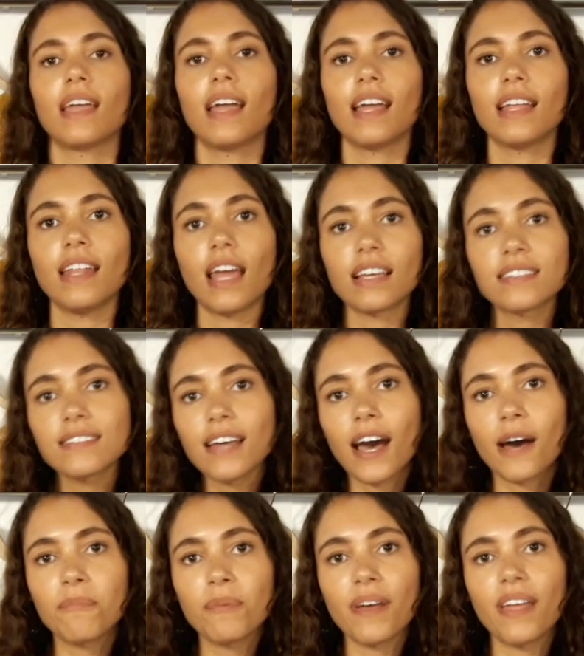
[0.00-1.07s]
Next
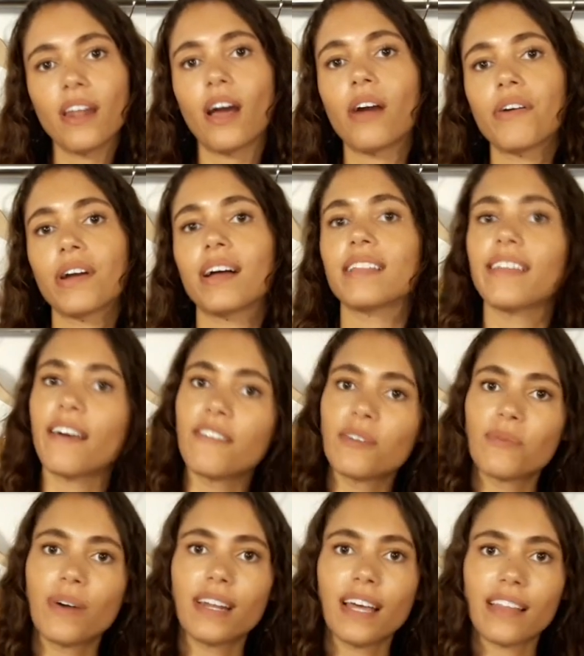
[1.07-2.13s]
up in our
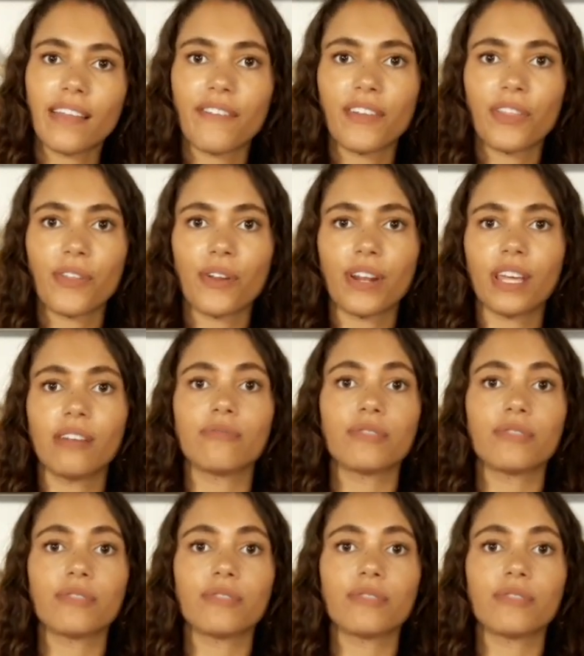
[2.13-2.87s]
11/1/11/30